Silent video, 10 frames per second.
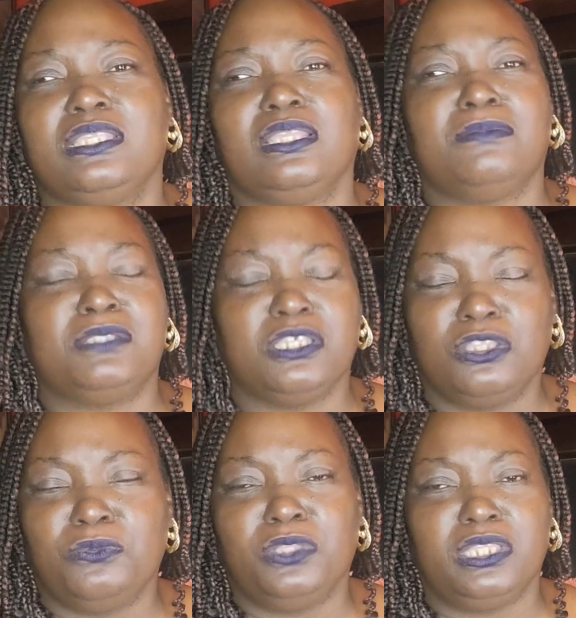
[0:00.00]
And then I'm
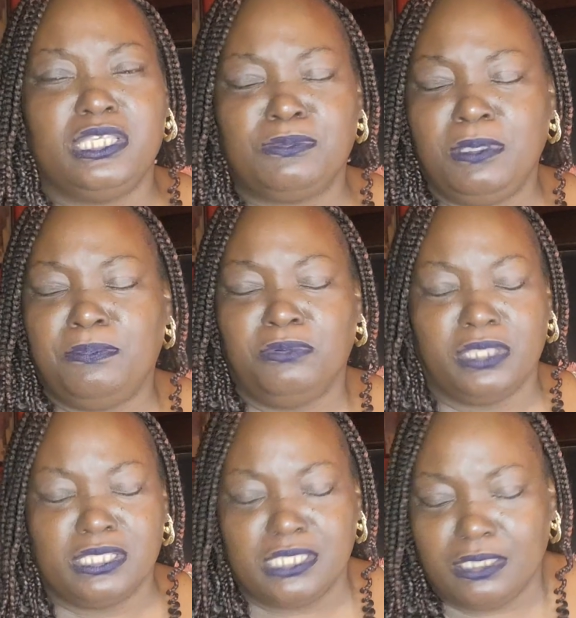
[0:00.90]
dealing with these people
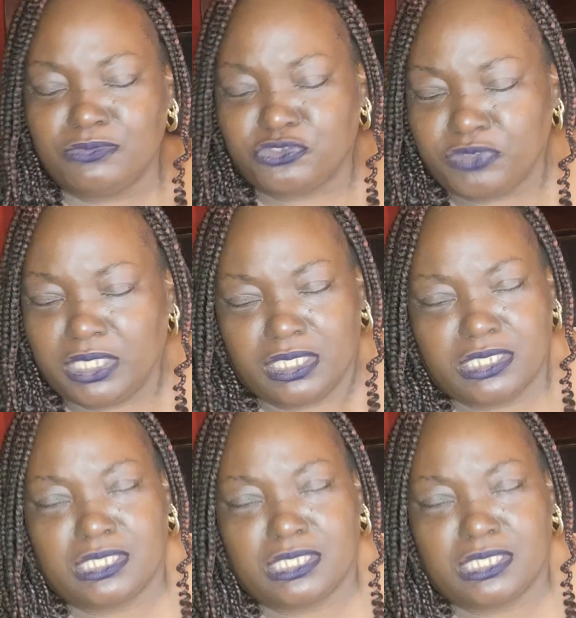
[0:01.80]
in the damn street and